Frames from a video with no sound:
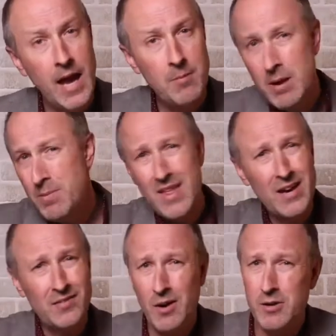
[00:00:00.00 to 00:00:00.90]
And maybe
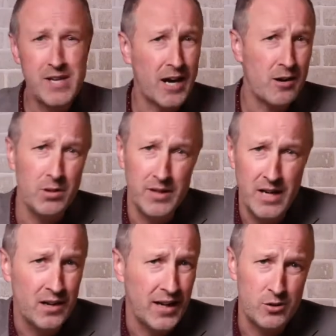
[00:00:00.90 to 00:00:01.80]
that's how a terrible
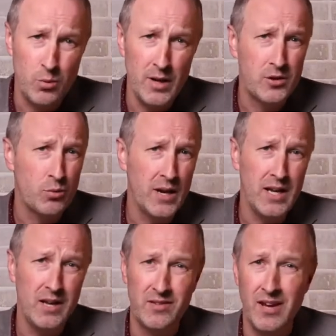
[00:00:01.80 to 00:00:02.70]
year like
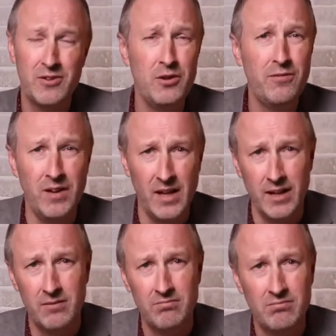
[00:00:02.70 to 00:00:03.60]
2020 has left you feeling.